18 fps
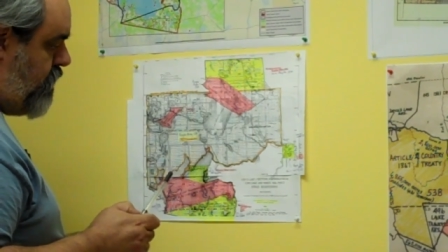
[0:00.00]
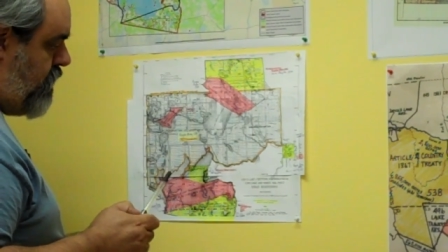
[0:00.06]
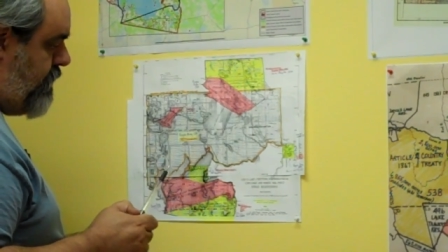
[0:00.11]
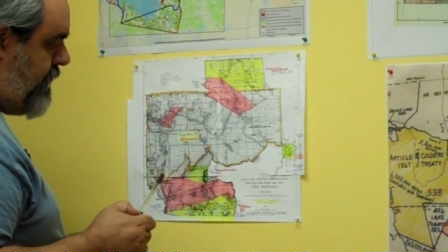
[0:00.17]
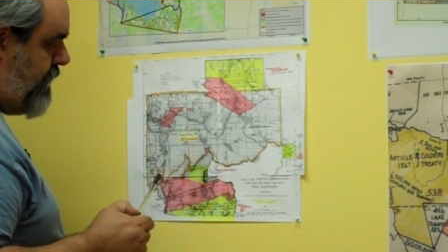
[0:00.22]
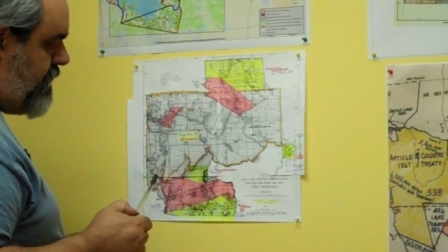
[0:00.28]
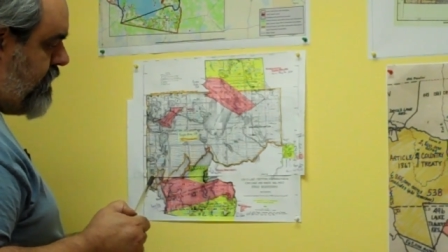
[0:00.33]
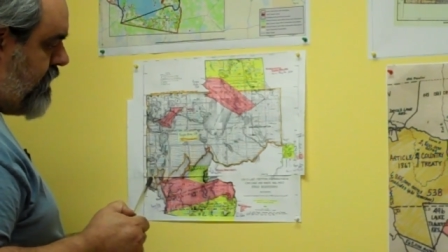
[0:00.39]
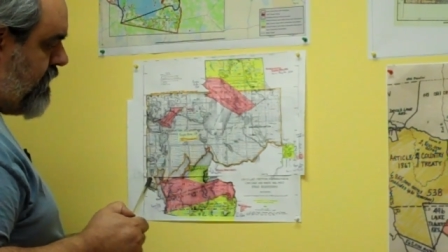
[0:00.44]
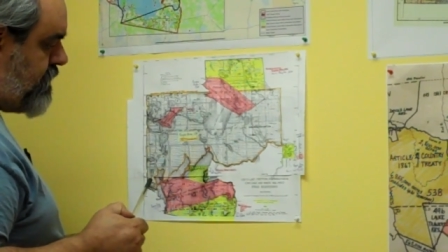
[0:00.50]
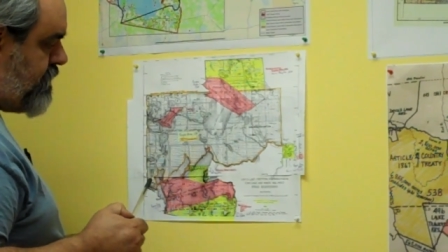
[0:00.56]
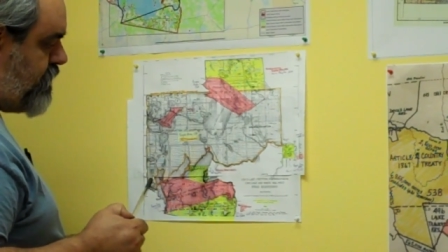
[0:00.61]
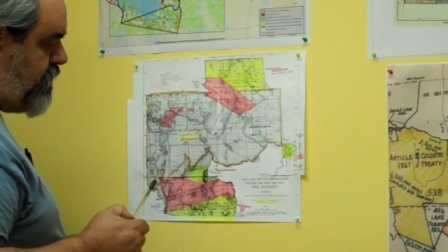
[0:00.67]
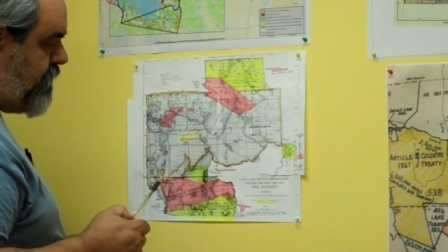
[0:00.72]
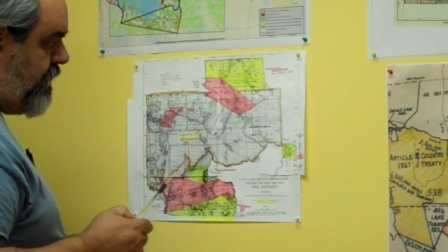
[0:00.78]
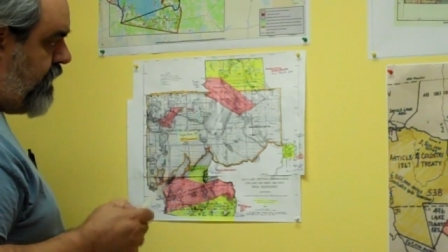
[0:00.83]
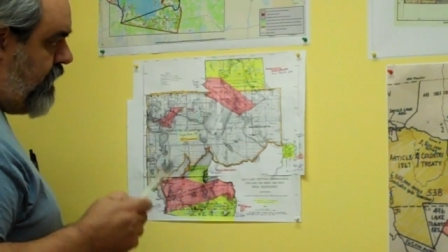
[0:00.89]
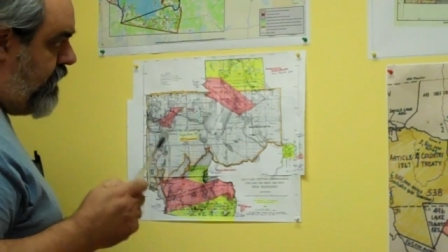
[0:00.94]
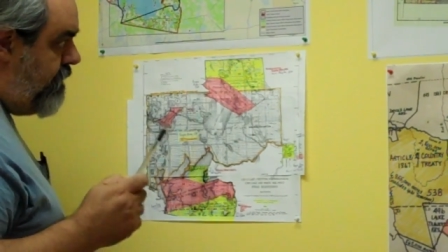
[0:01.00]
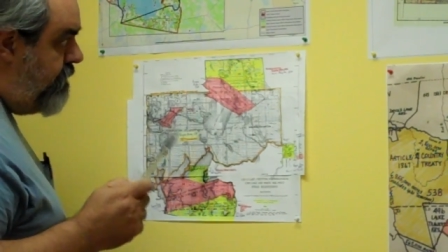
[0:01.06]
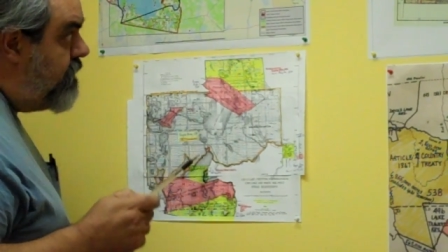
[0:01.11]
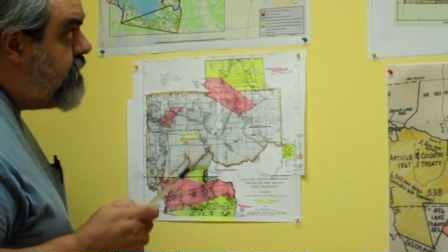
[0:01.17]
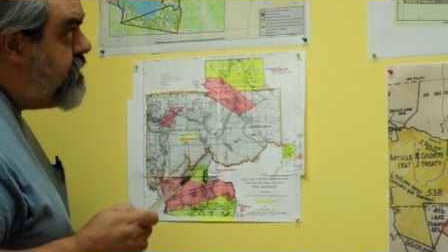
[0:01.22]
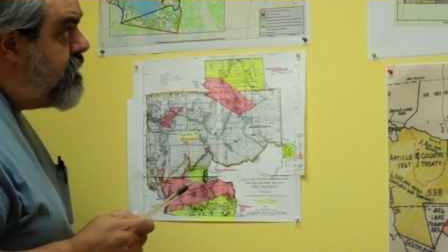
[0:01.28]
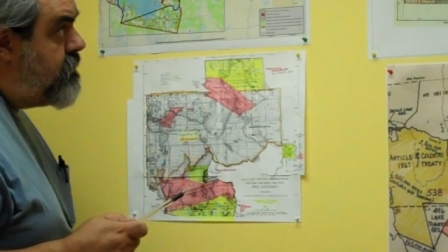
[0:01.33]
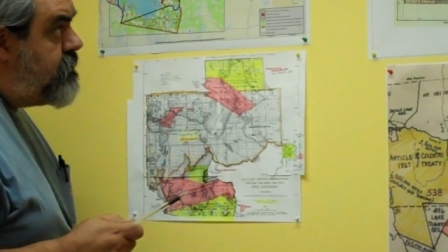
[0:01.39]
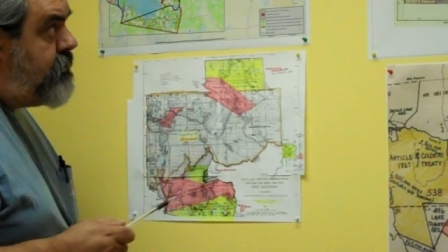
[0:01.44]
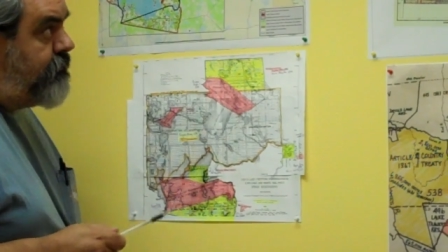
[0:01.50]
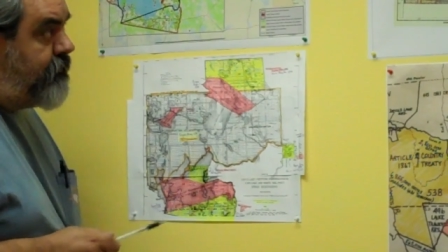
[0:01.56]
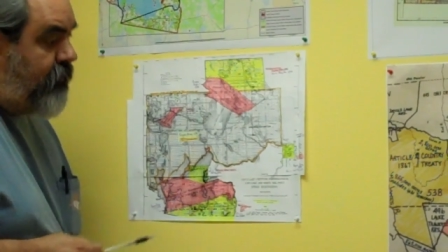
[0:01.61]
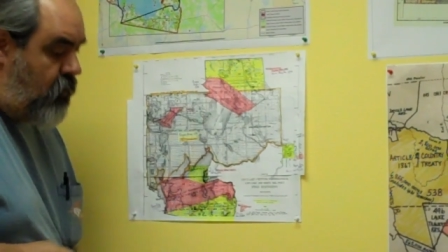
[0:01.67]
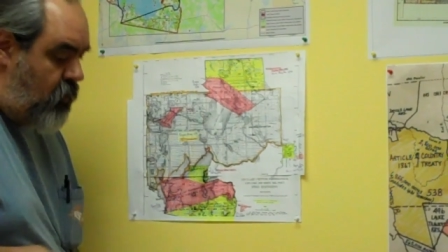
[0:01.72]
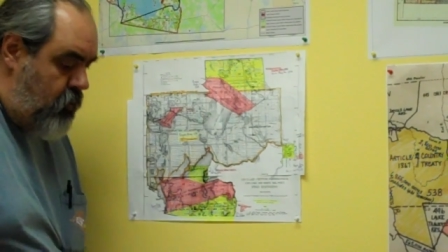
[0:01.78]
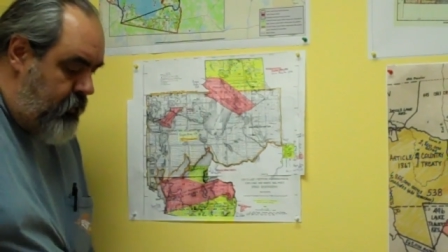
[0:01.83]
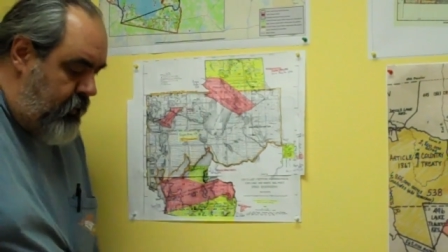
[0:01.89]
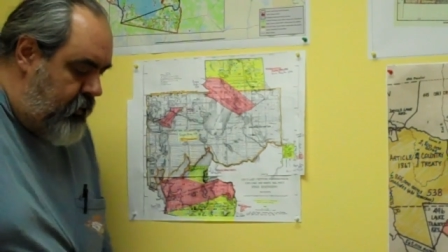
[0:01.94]
would be the next treaty. The
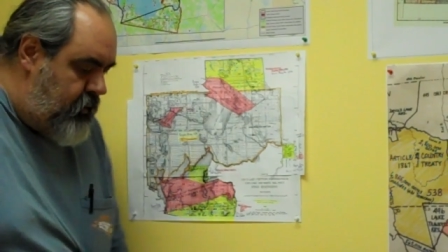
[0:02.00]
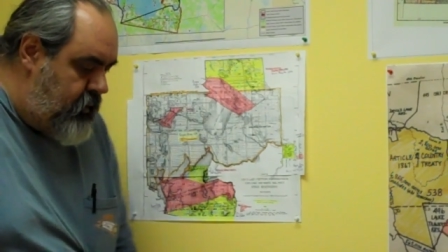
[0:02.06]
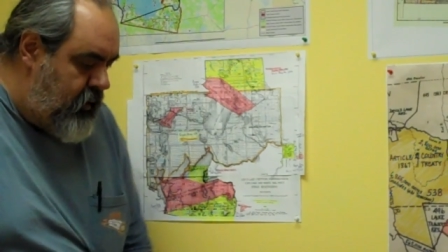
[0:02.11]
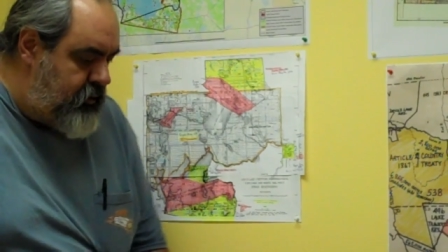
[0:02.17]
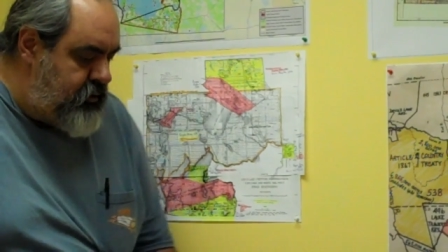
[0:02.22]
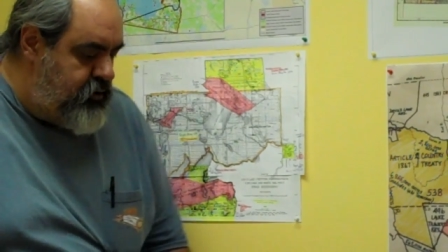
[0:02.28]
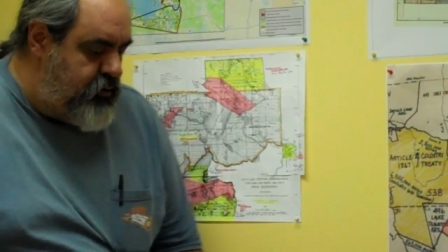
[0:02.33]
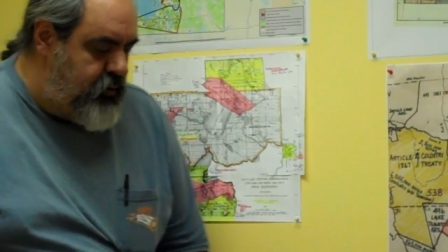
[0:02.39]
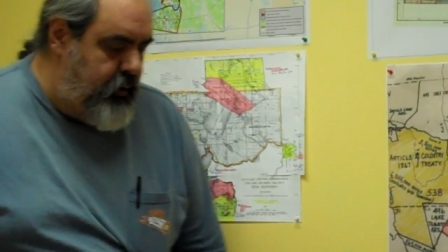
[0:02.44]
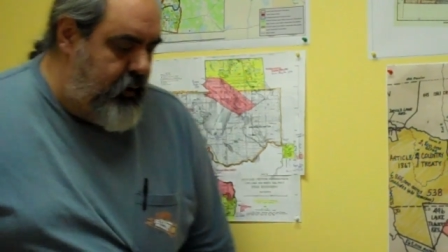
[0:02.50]
64 would be the next